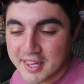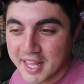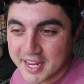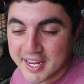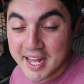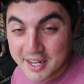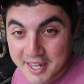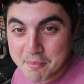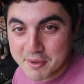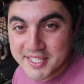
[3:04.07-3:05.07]
like I got a
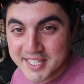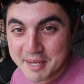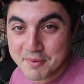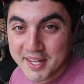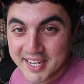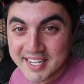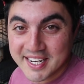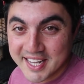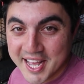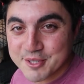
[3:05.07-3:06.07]
lot more sleep than I
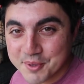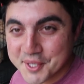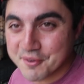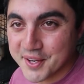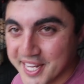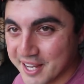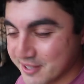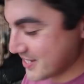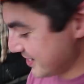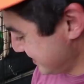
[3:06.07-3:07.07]
did in last week's
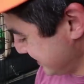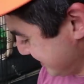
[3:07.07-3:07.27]
videos.